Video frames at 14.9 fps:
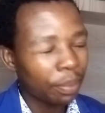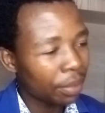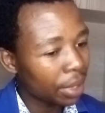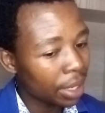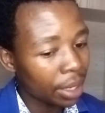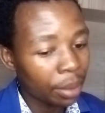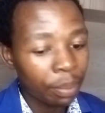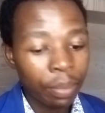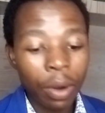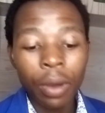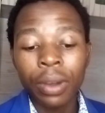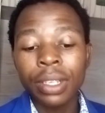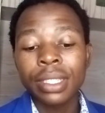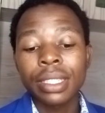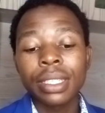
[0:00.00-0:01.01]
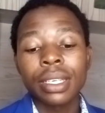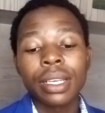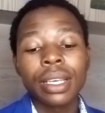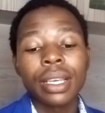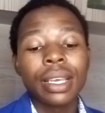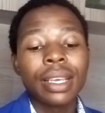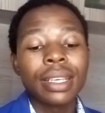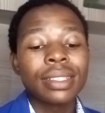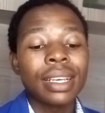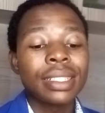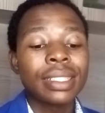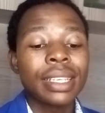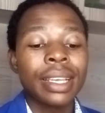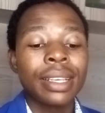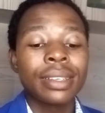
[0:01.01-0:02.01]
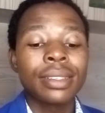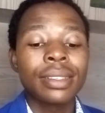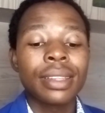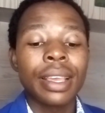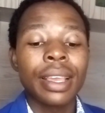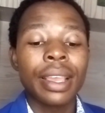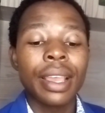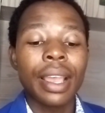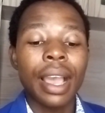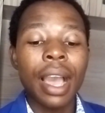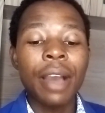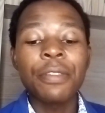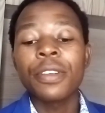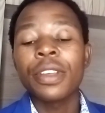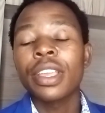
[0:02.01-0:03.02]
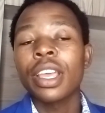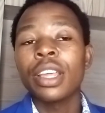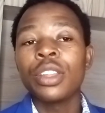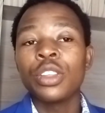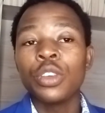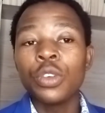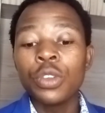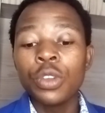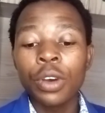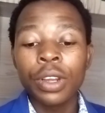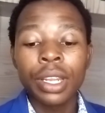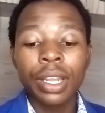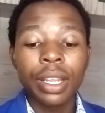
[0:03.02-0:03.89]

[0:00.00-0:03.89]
uh, blocs such as the African Union